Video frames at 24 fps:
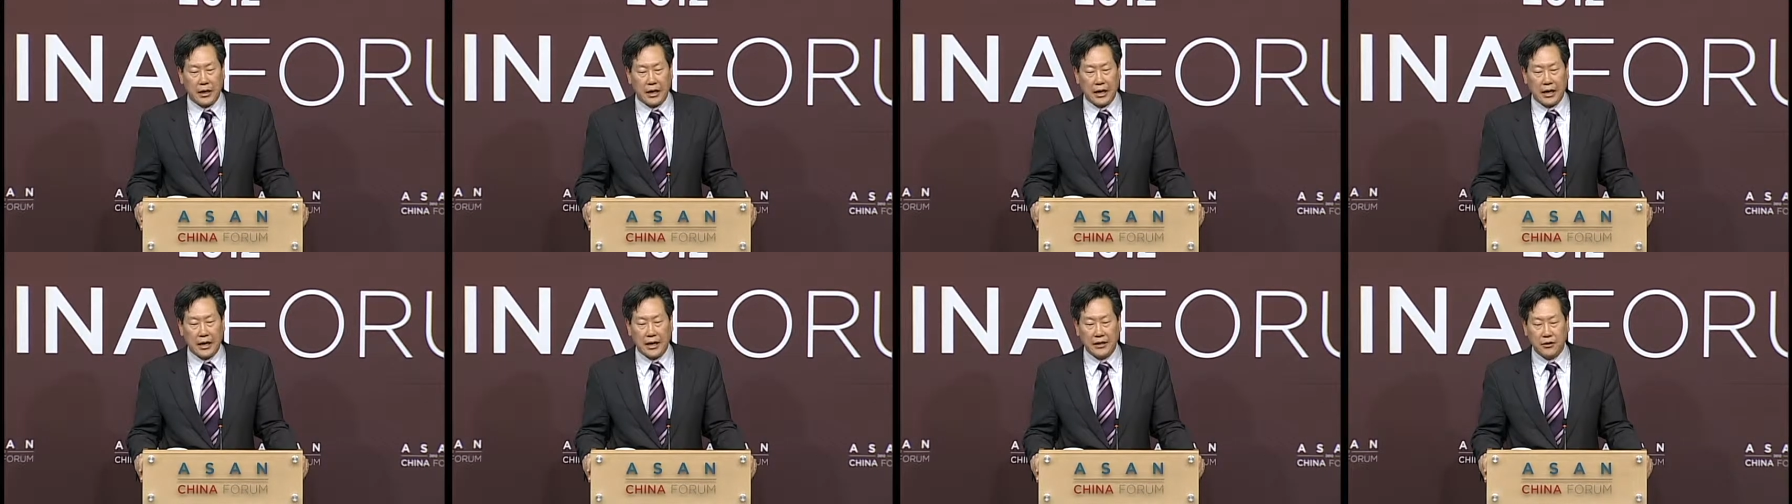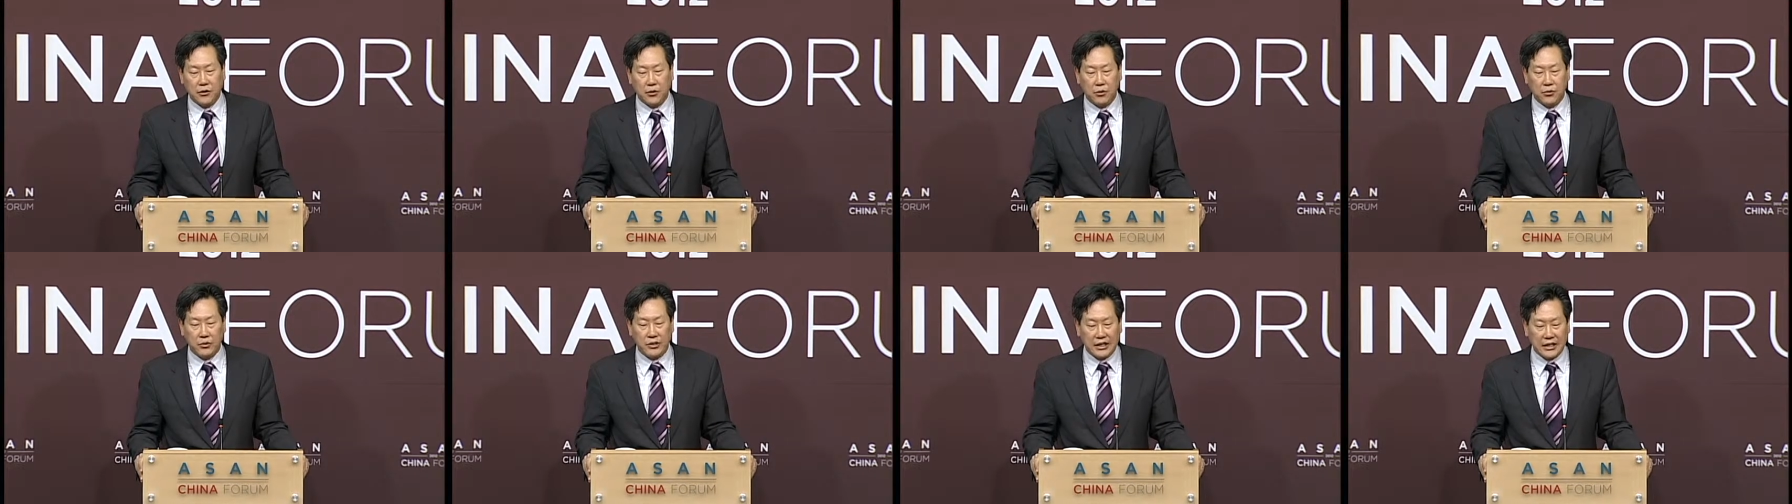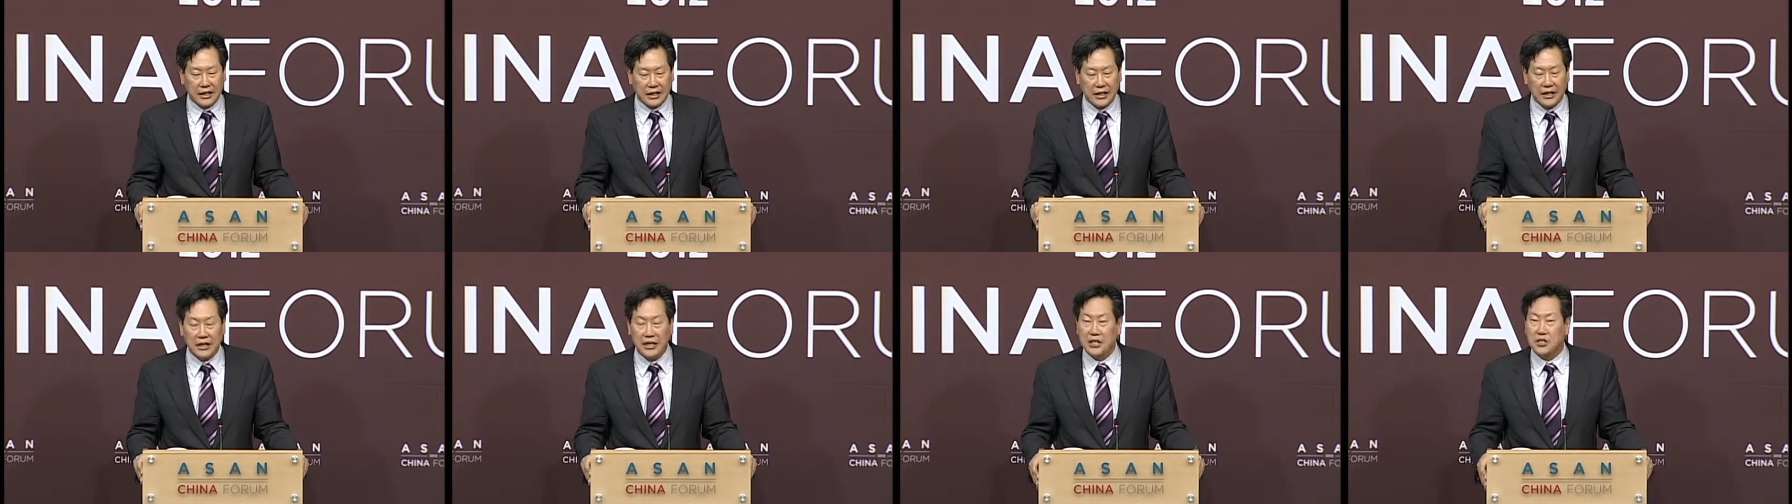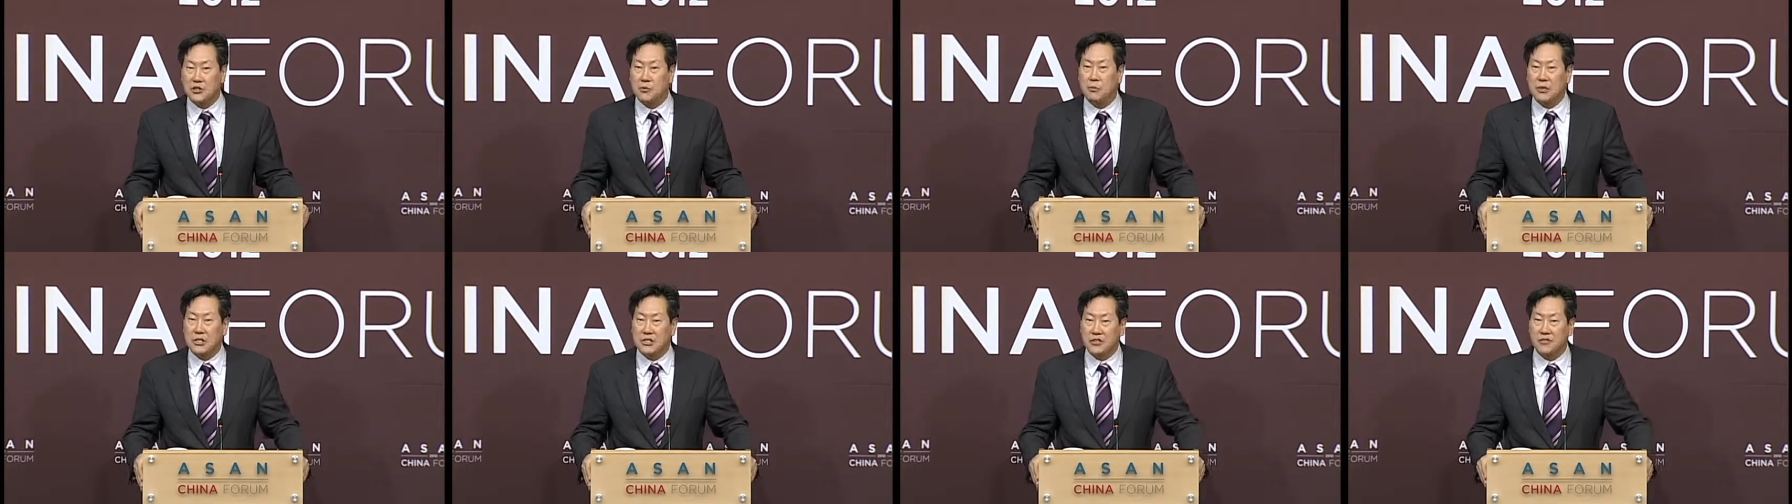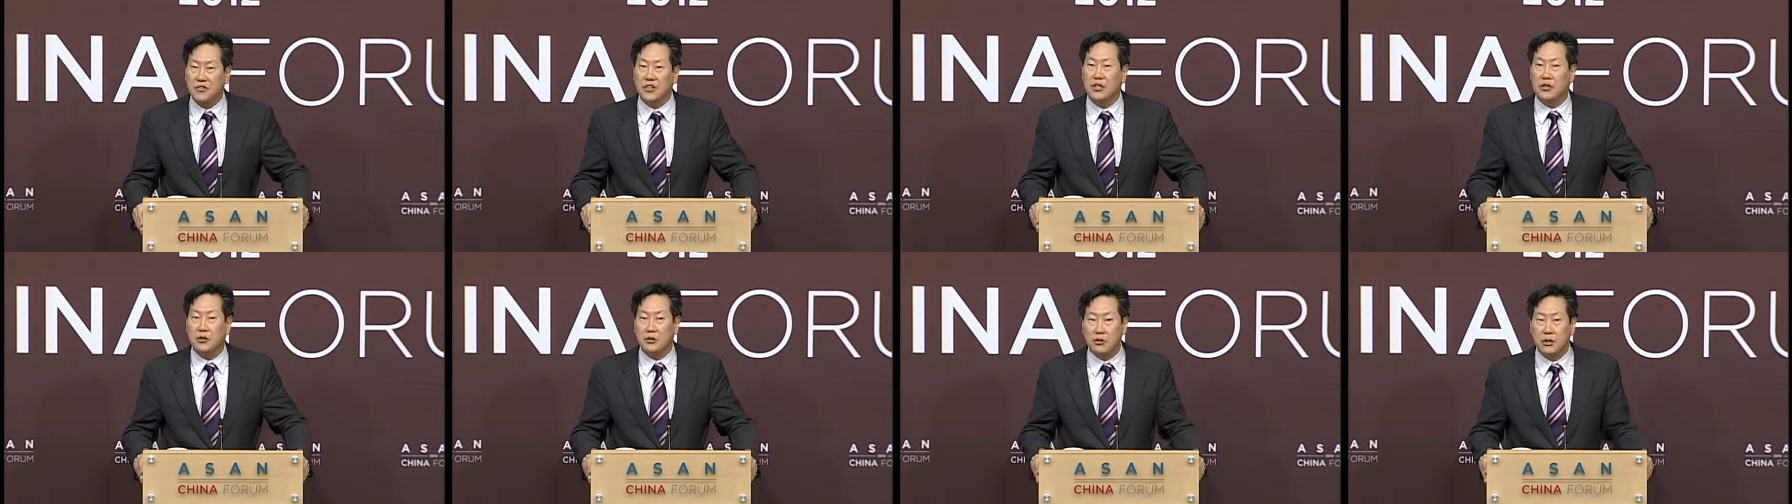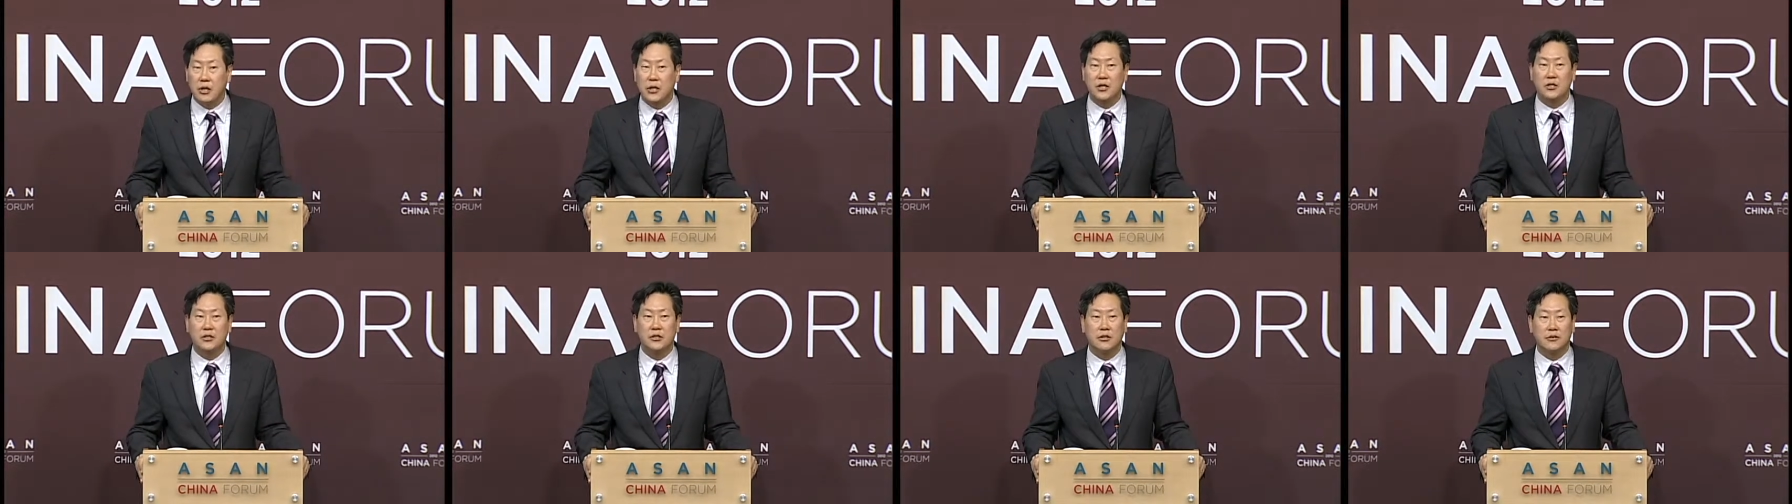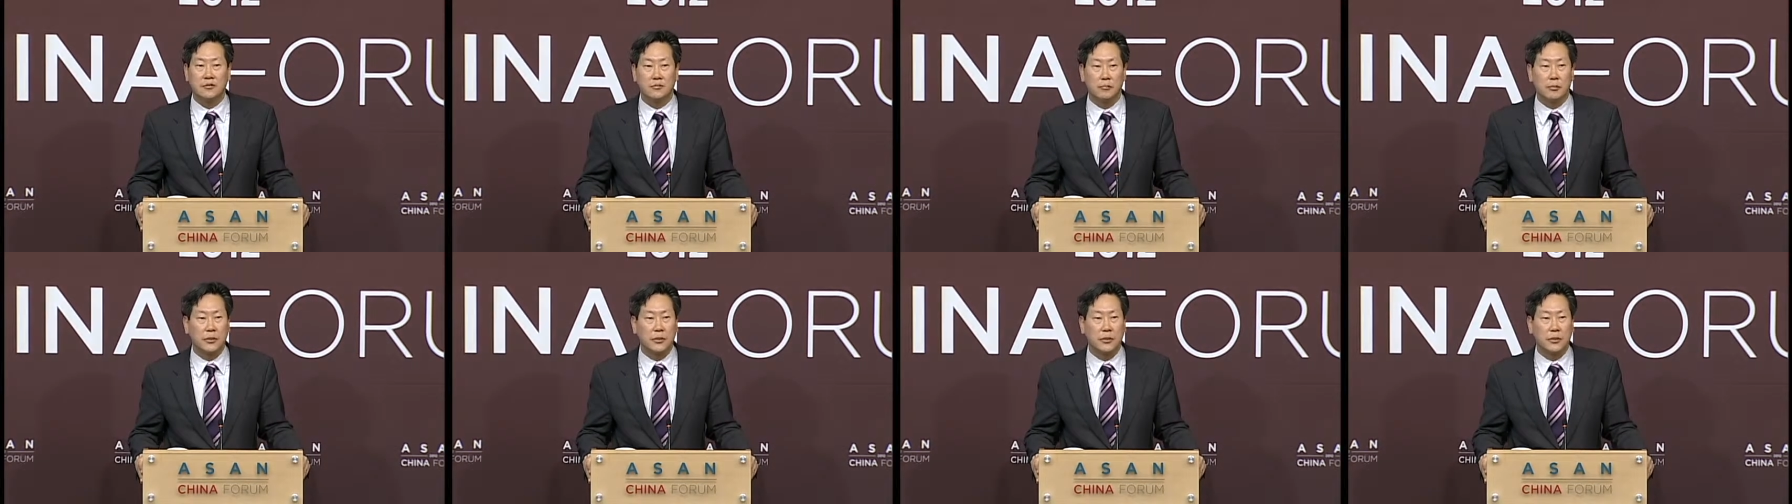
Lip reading: I don't think he needs much of an introduction,